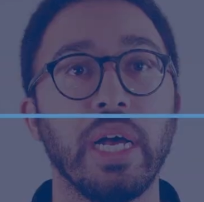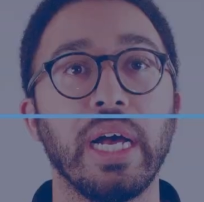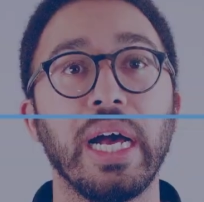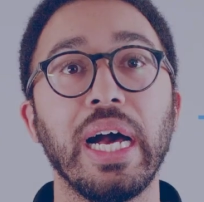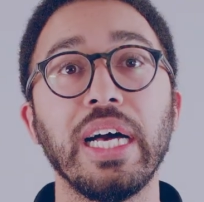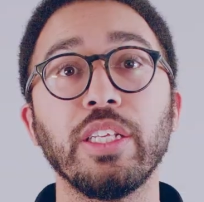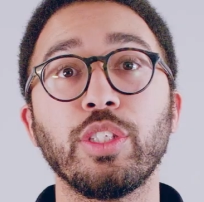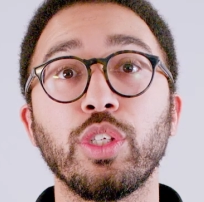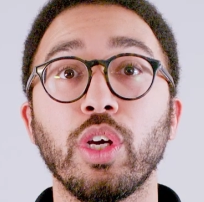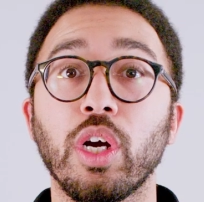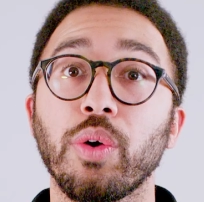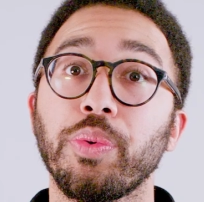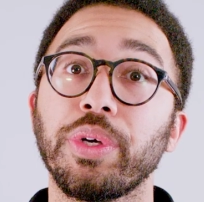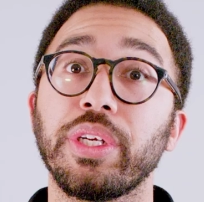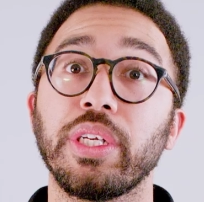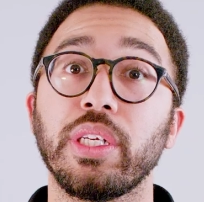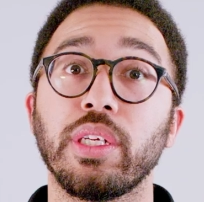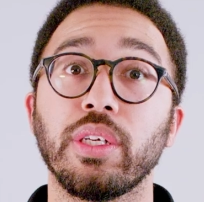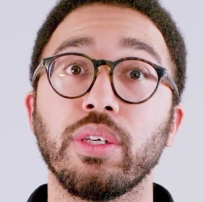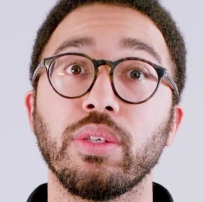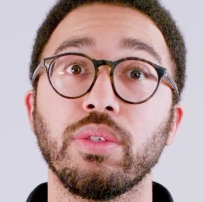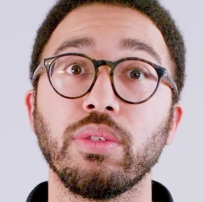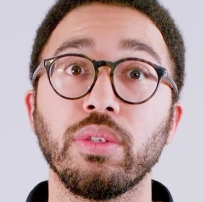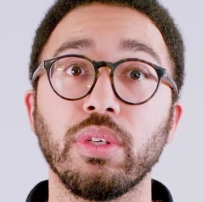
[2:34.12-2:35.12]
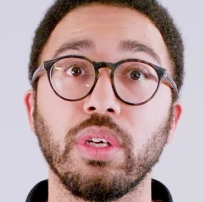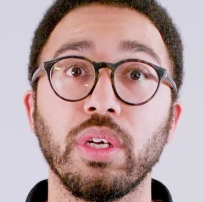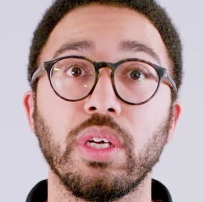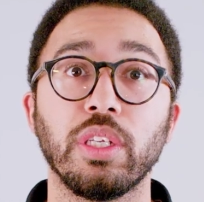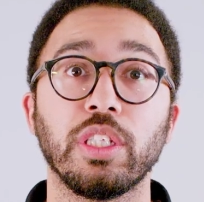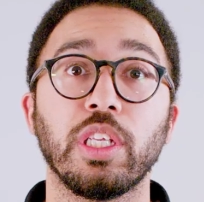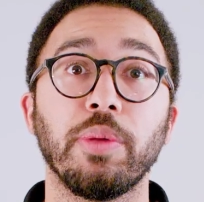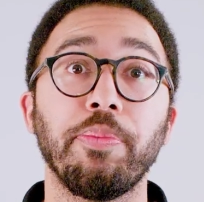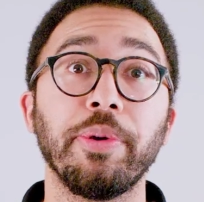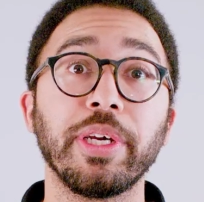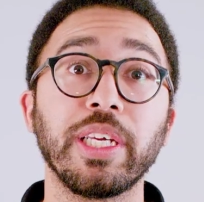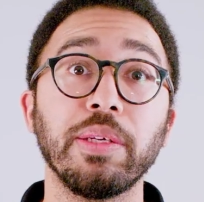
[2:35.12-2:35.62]
As you already know,
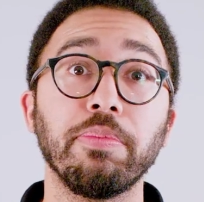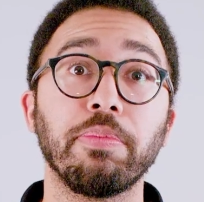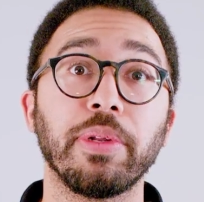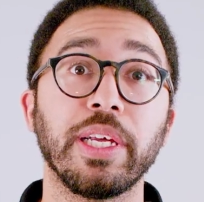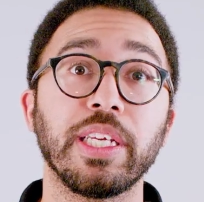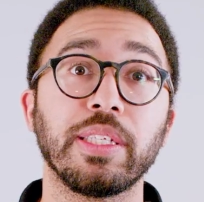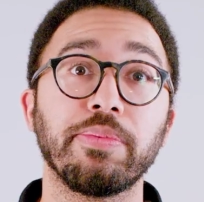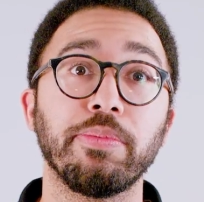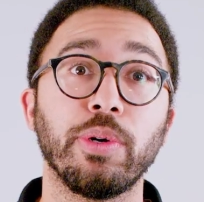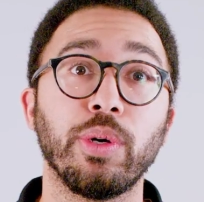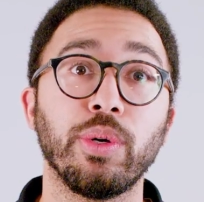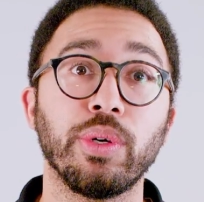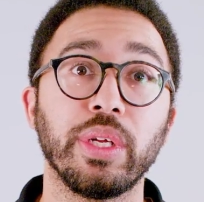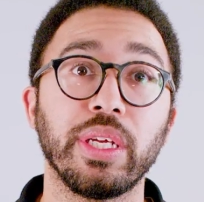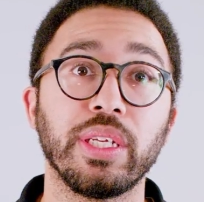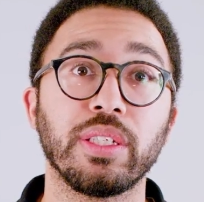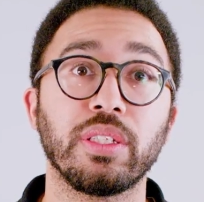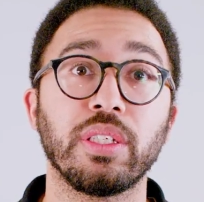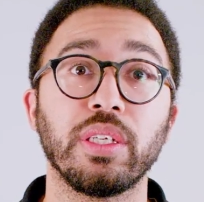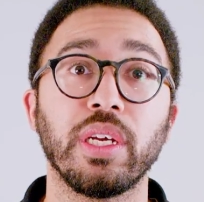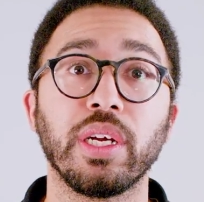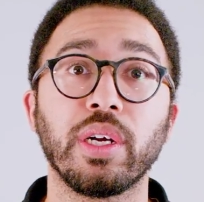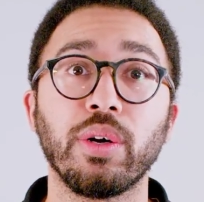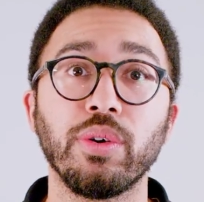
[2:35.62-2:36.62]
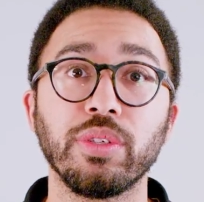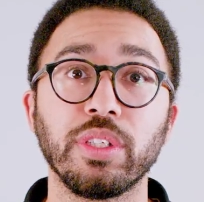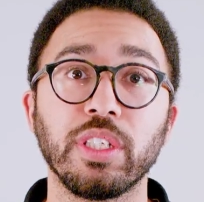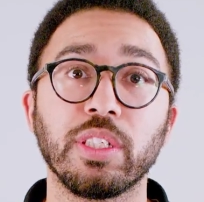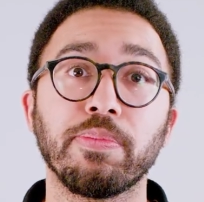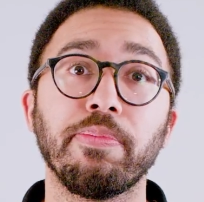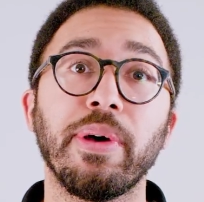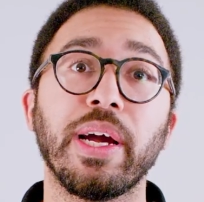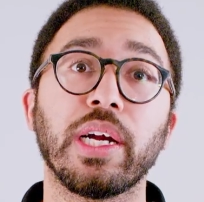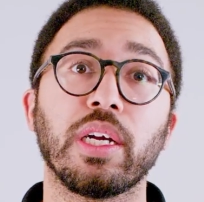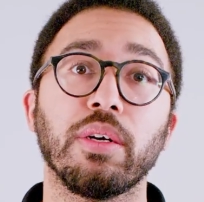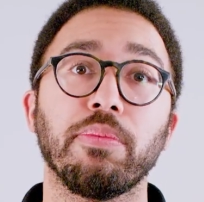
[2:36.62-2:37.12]
the pick and place mode is the Ergosa's
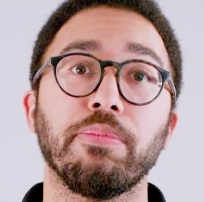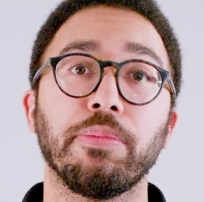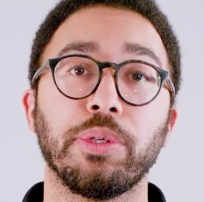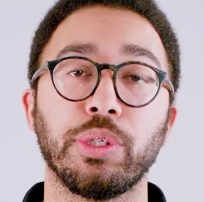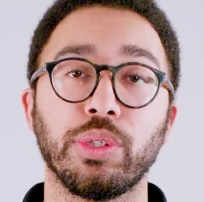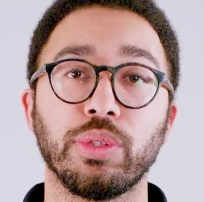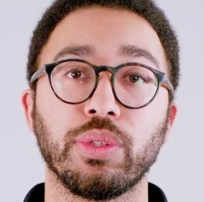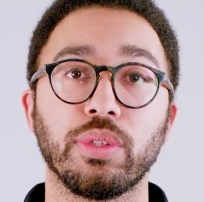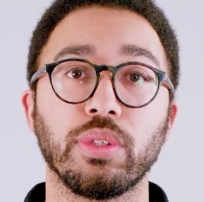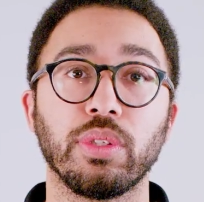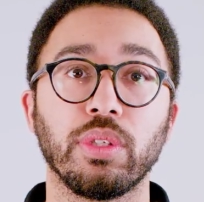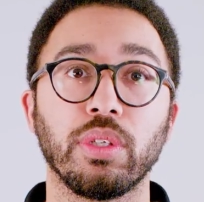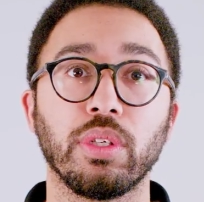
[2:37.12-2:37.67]
backup mode.